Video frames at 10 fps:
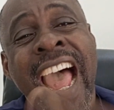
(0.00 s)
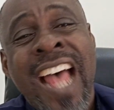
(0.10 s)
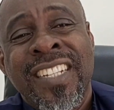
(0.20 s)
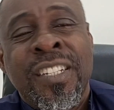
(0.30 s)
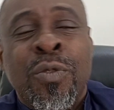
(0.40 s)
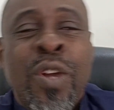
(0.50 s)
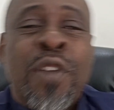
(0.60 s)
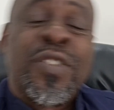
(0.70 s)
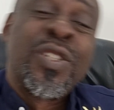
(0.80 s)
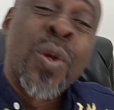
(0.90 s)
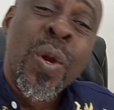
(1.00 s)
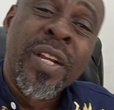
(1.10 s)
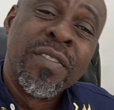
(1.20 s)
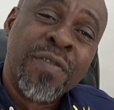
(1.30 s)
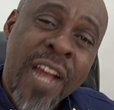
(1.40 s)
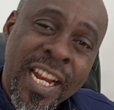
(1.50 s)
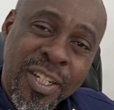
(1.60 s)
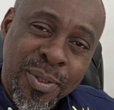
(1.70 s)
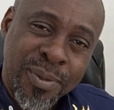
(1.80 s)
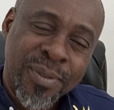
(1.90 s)
as a way of storing
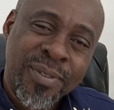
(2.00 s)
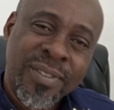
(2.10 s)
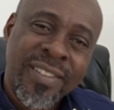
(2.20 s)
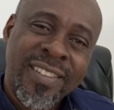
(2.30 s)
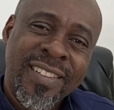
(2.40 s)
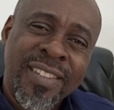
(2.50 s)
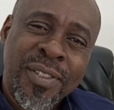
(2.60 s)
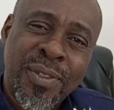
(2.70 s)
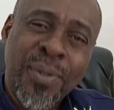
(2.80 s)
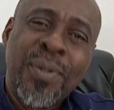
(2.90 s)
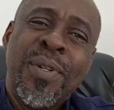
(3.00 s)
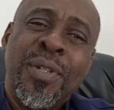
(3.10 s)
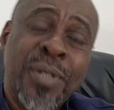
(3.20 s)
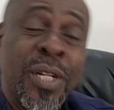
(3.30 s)
value. So you